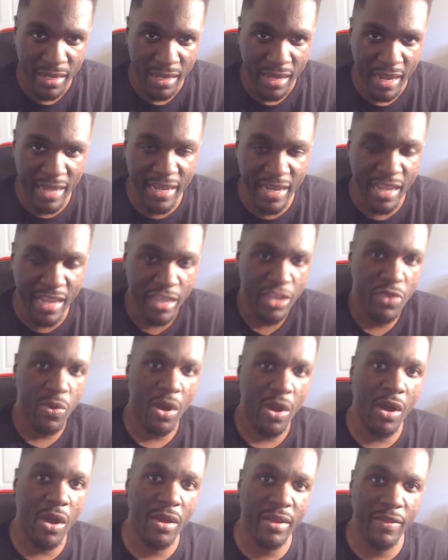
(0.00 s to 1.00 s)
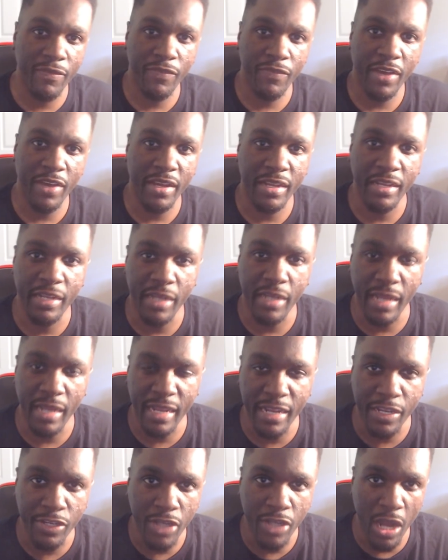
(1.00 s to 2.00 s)
And then you all in fucking
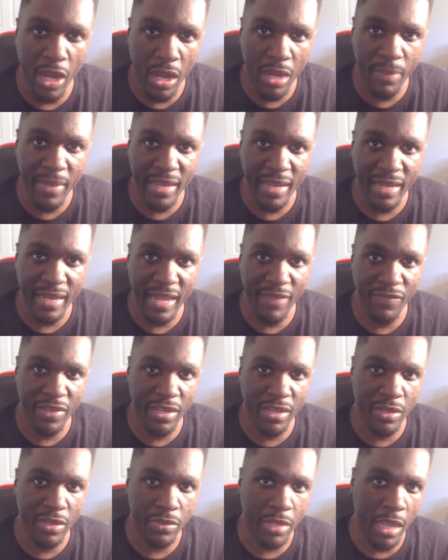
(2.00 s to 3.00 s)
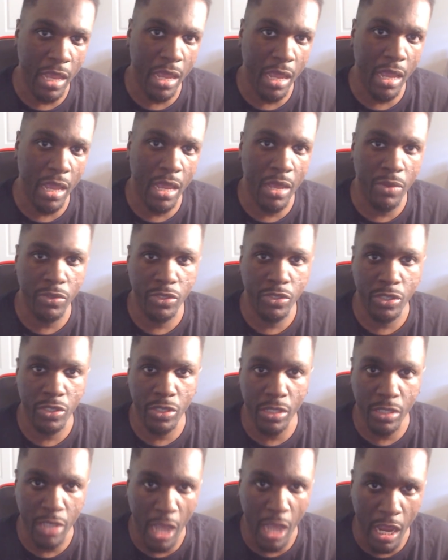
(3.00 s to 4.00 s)
in the dark making that video. Yeah, it was a
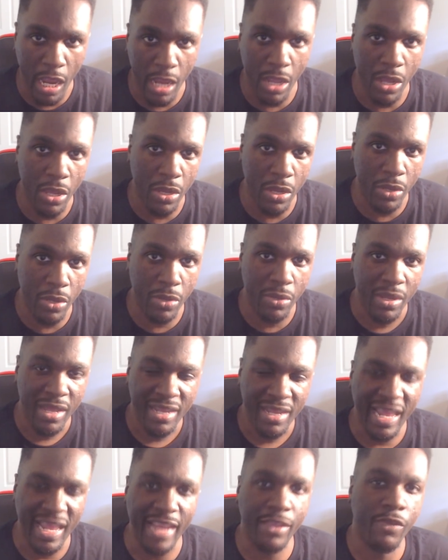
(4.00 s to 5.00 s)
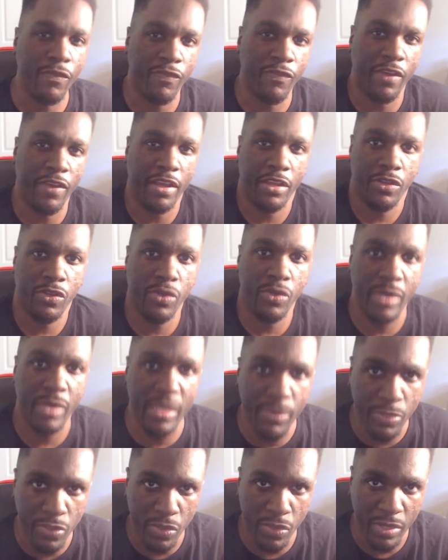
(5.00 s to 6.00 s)
good KO. Like you fucking knew he
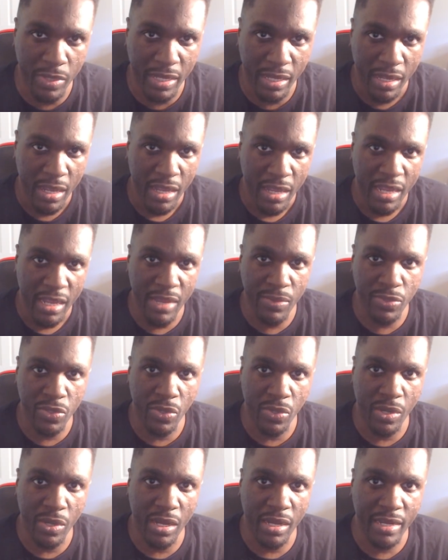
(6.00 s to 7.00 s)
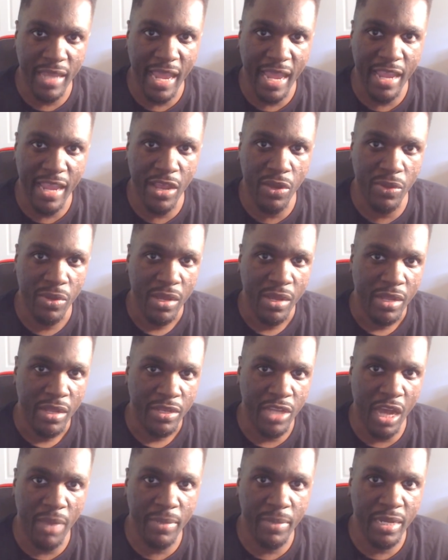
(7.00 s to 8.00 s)
was going to get, he was going to KO
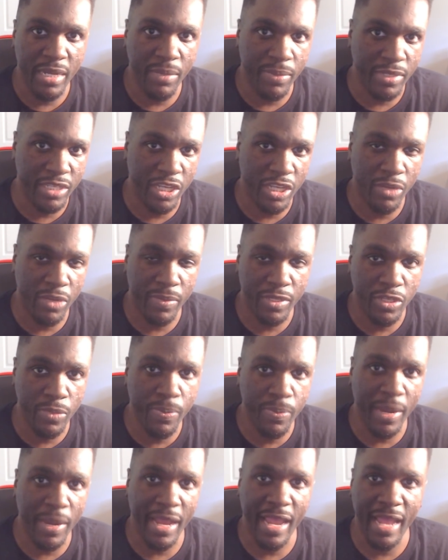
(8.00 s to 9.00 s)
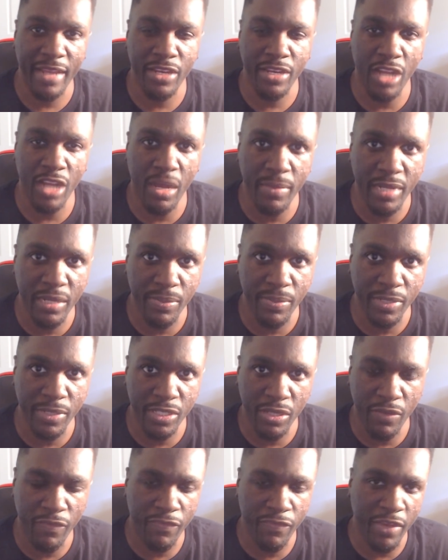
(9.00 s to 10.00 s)
Dominic Brazil. But you probably had Dominic
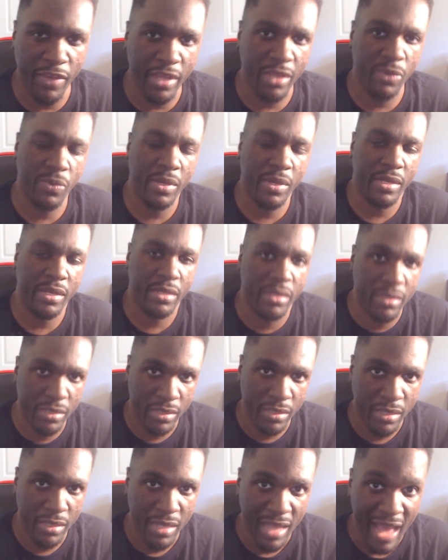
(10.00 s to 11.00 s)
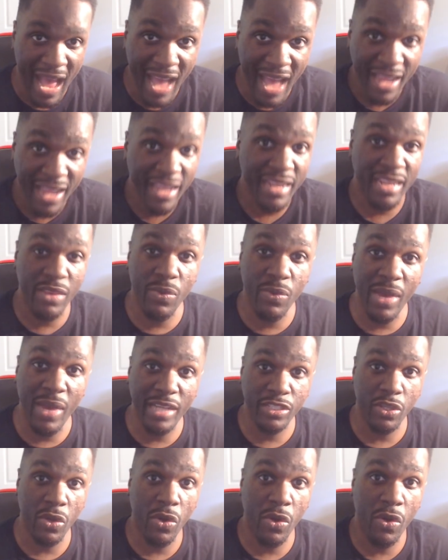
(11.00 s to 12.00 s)
Brazil fucking winning. I couldn't even
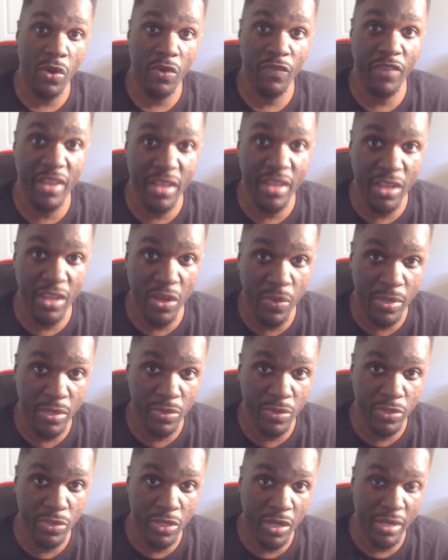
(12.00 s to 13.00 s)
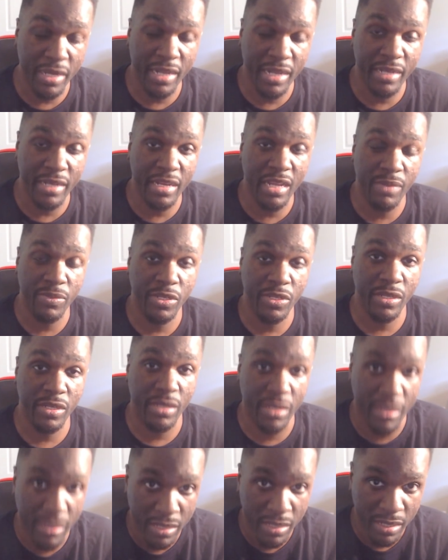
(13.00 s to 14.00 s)
watch the whole video when you was talking that dumb shit.